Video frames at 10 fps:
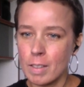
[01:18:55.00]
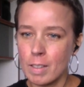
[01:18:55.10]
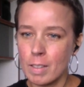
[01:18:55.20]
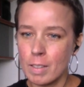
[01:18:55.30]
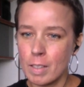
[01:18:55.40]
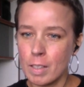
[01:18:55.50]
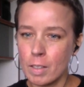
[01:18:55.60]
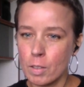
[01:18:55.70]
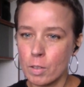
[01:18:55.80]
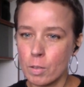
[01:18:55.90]
State
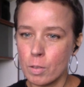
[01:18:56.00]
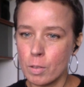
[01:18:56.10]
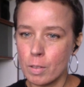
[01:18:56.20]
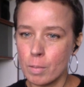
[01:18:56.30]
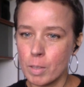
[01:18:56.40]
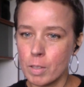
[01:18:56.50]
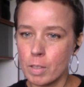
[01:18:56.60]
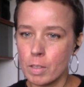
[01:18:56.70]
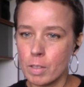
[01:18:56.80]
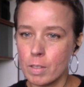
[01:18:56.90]
can control their
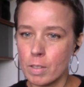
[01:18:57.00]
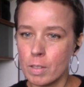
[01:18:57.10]
emissions.